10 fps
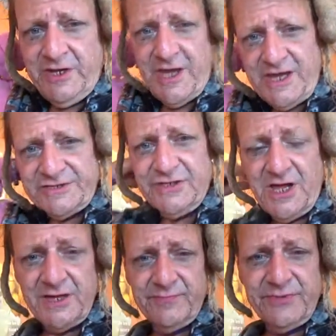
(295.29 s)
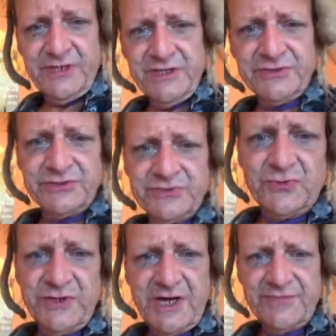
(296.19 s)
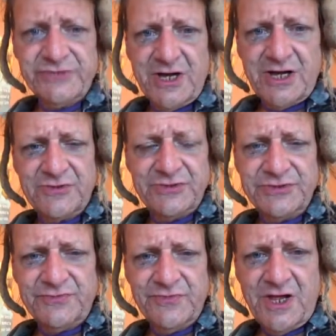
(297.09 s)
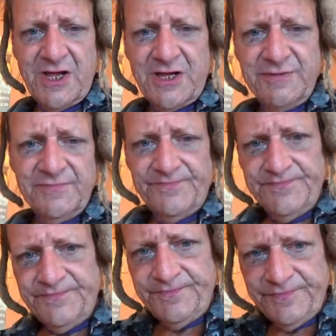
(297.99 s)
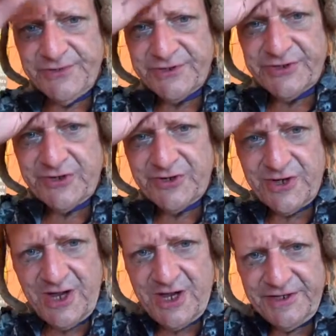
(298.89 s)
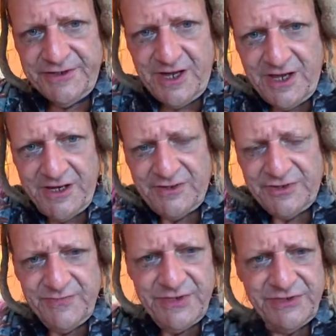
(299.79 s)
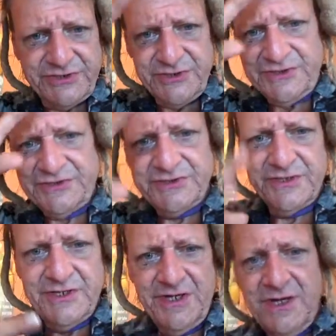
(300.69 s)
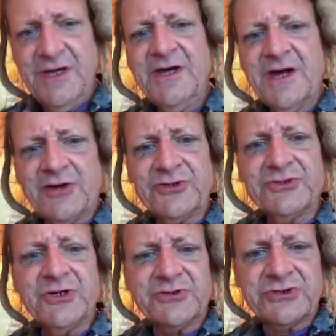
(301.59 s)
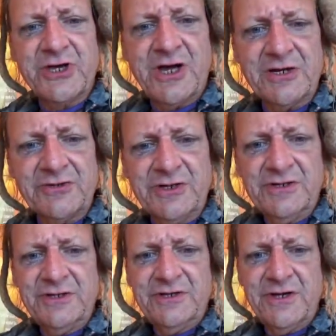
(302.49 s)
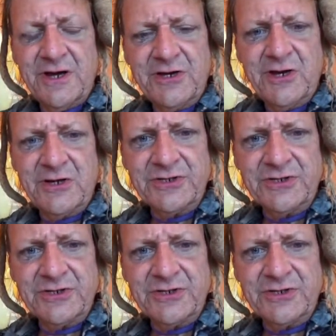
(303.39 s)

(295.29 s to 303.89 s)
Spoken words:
As light beings, we have chakras of light. third eye, the higher dimensions, our throat chakra, our heart